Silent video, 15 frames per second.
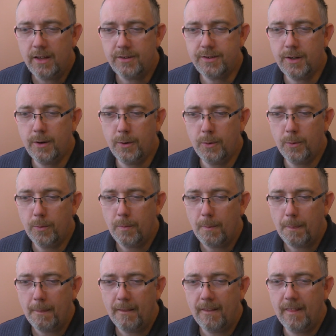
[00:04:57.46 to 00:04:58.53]
So
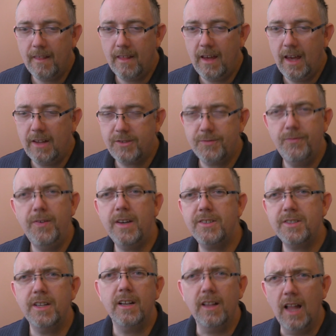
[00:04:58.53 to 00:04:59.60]
it's
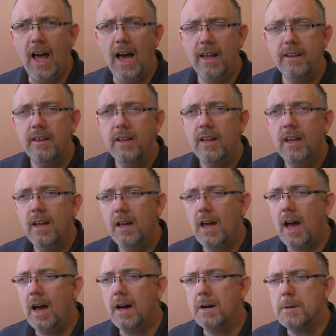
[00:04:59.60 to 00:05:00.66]
fixed it a lot.
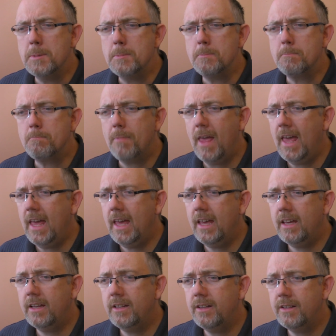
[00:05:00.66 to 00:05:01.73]

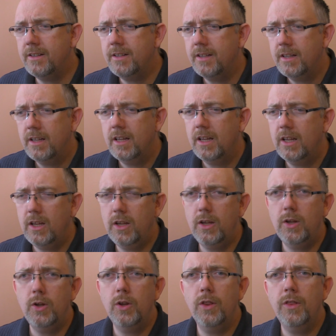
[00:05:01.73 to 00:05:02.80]
And
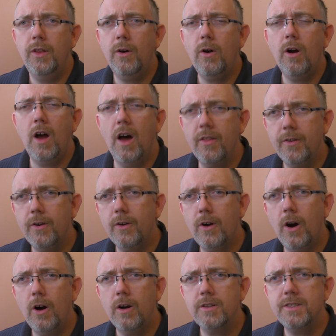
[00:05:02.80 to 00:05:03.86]
there are other
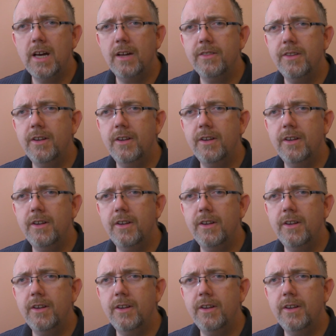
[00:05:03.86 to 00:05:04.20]
cards out